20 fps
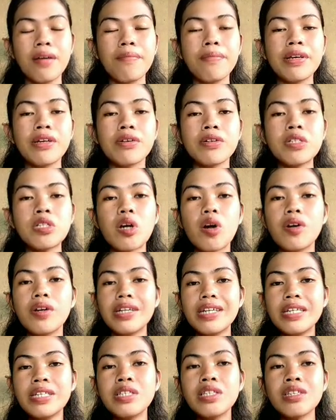because our
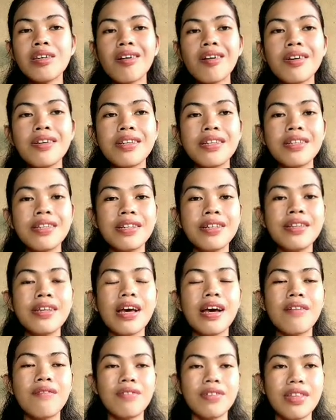needs are needed
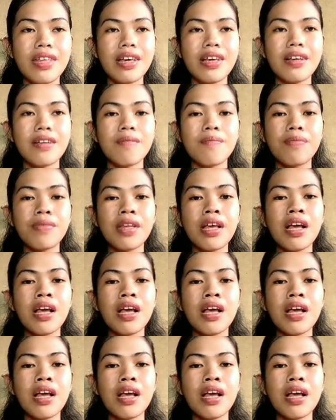every day.